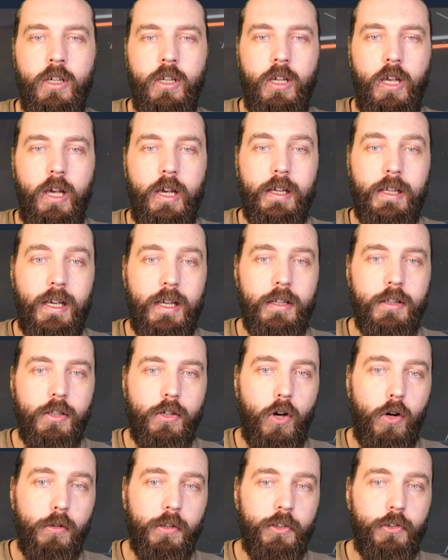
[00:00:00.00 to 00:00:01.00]
Again, the
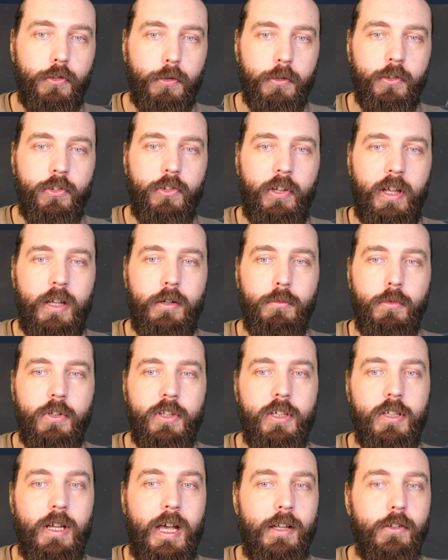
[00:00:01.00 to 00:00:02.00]
goal is to understand what
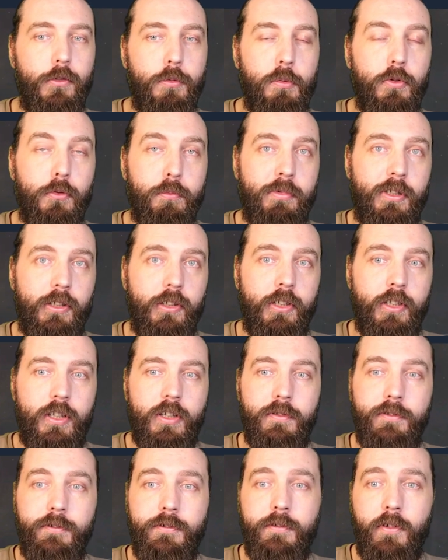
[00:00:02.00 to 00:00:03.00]
the enhancements bring in
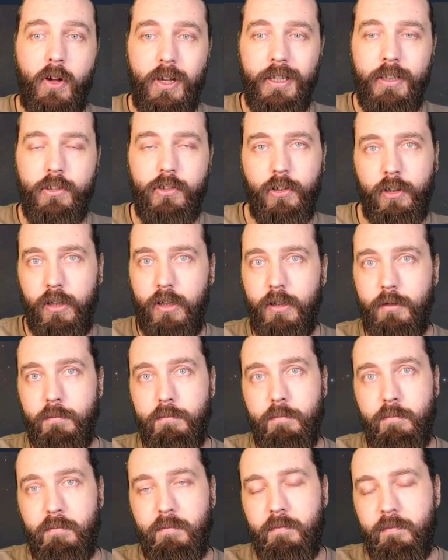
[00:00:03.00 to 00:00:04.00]
the fight and
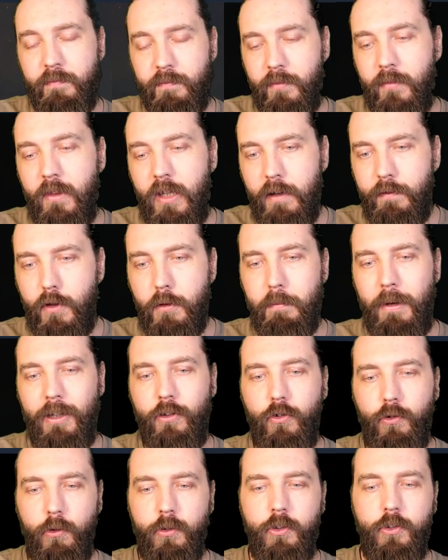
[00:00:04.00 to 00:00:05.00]
give you
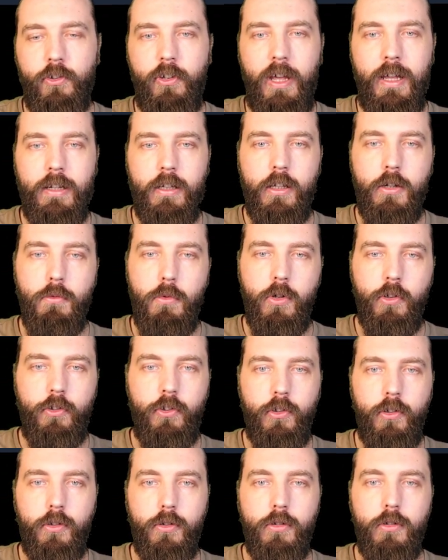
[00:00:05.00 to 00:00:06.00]
better understanding of what
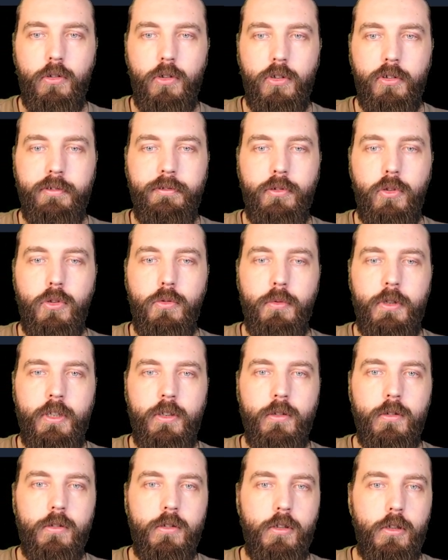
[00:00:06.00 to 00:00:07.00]
to look for when
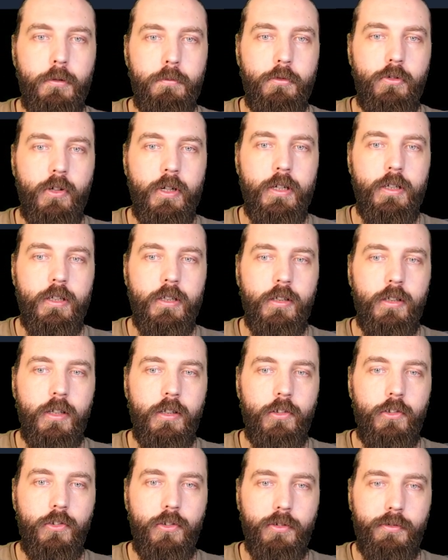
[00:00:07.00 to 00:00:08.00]
you're upgrading
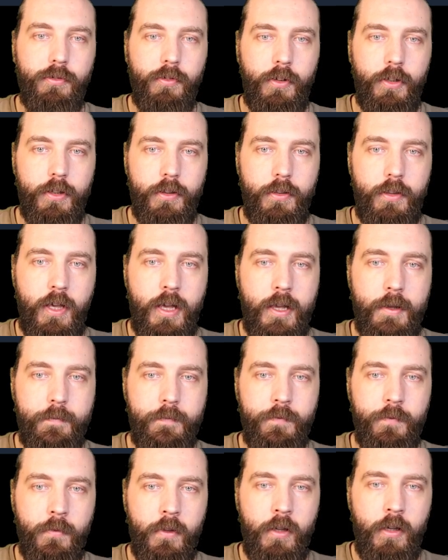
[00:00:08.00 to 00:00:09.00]
and stuff like that.
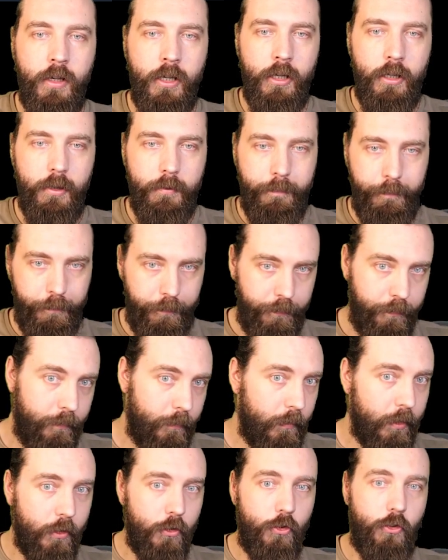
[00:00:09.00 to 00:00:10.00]

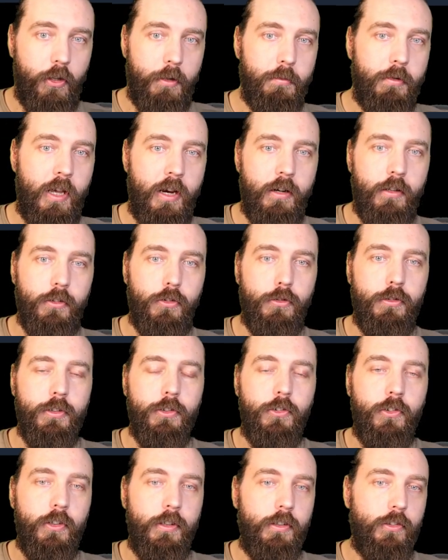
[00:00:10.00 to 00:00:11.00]
Ship
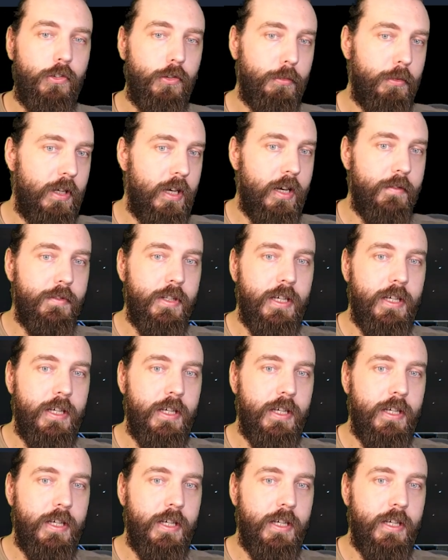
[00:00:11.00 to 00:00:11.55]
characteristics, so we have the